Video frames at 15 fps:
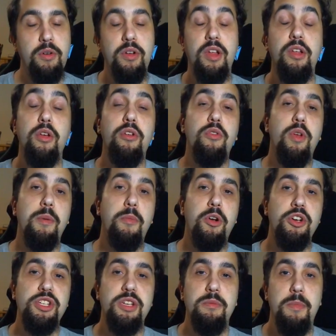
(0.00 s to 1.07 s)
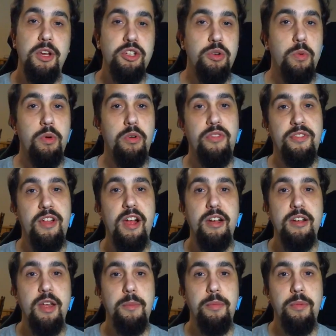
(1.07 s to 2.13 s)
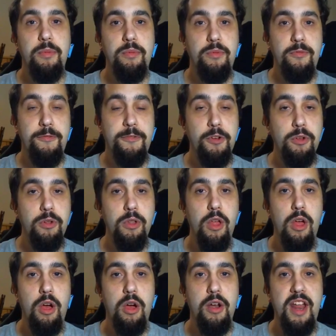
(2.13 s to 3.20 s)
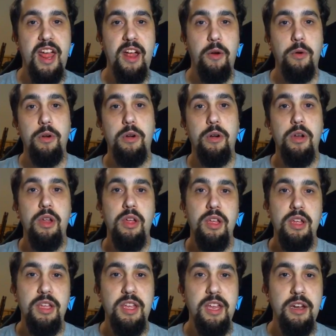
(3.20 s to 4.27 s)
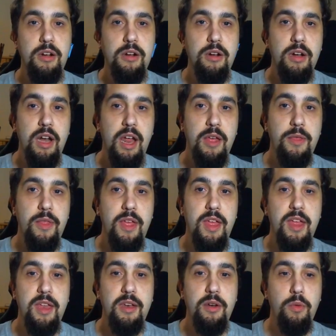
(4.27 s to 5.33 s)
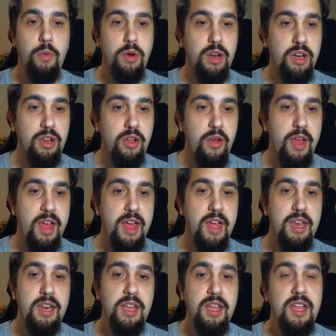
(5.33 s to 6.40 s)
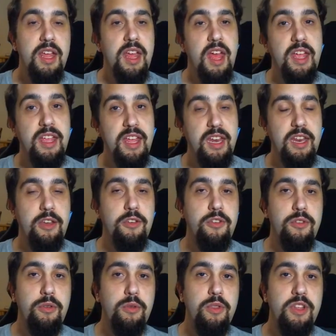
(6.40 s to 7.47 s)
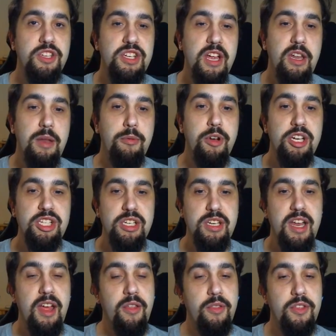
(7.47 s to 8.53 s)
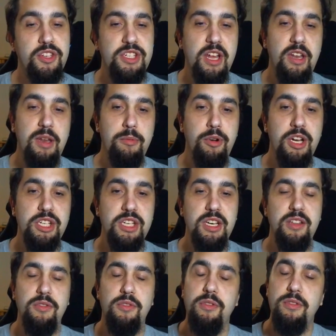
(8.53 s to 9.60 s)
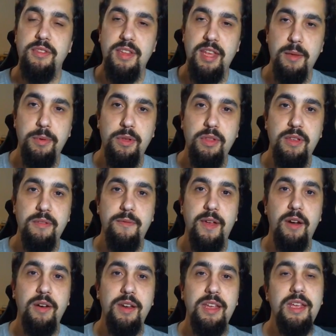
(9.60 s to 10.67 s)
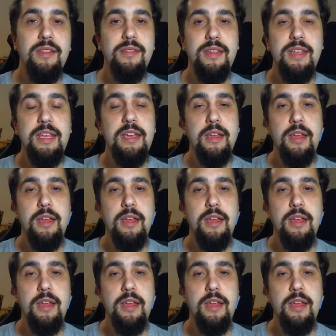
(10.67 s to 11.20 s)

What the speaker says: We're going to go to a merchant, make sure we're stocked up full on our gear, and then we're going to go ahead and get into the child liberation. Now this child liberation is typically very easy.